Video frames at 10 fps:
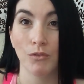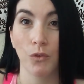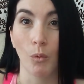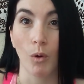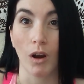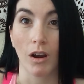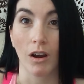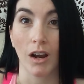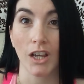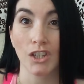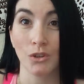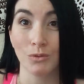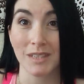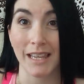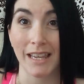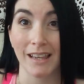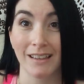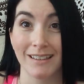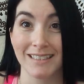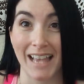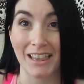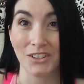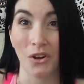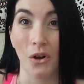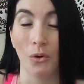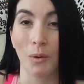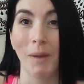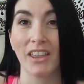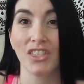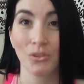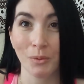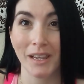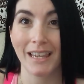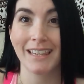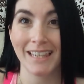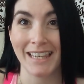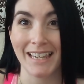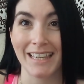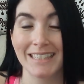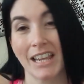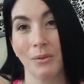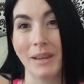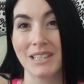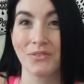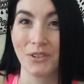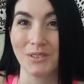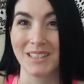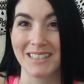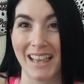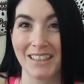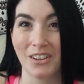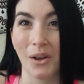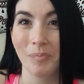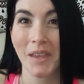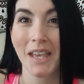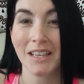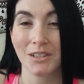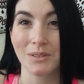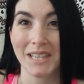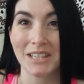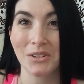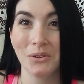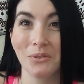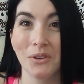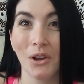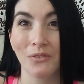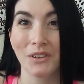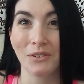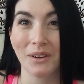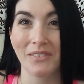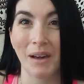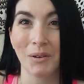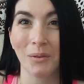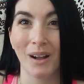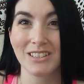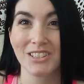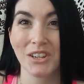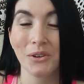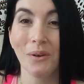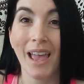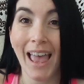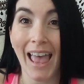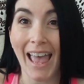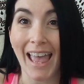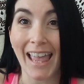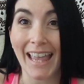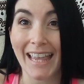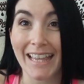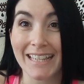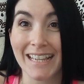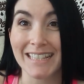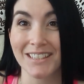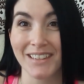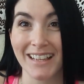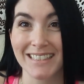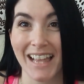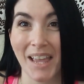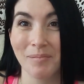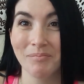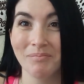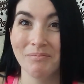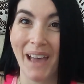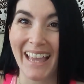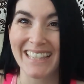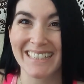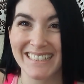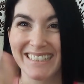for using xylitol, or my 3 key takeaways for using xylitol. So stay tuned. Hopefully you'll give that one a watch too. And until next time, bye.